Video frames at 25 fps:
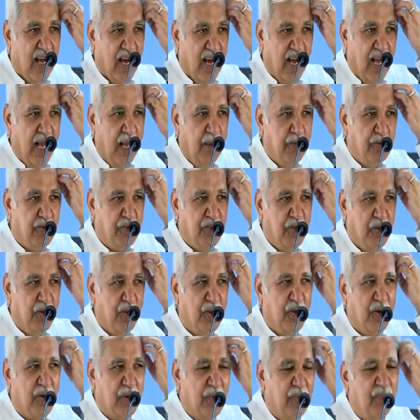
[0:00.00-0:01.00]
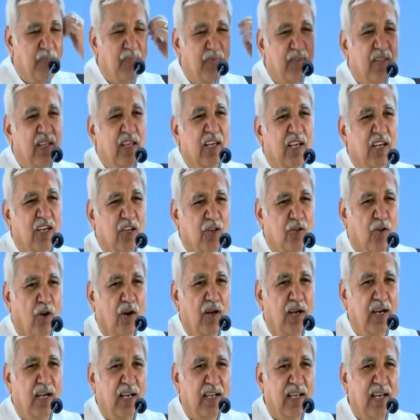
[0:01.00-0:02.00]
I am sure
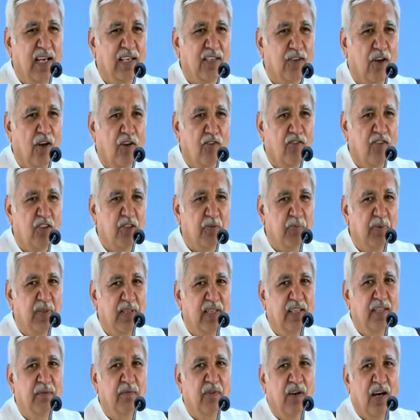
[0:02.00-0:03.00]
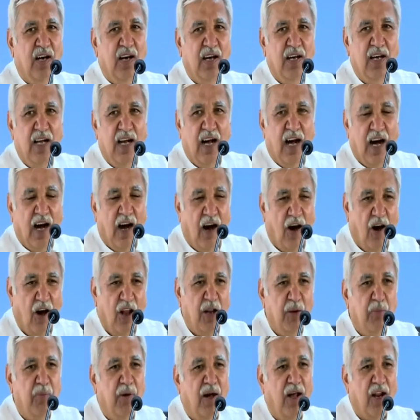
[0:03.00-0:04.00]
quality has always been the
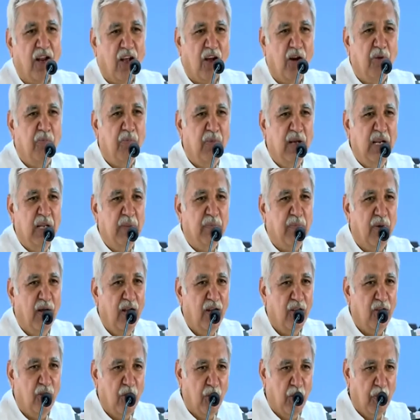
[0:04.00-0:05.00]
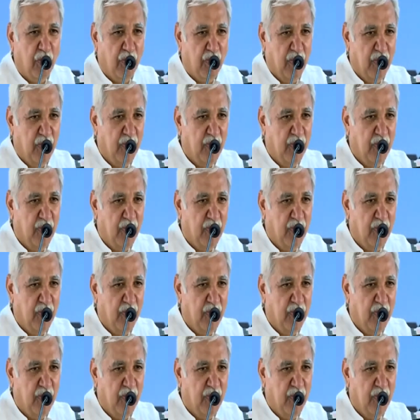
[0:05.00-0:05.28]
hallmark of Manipal Group.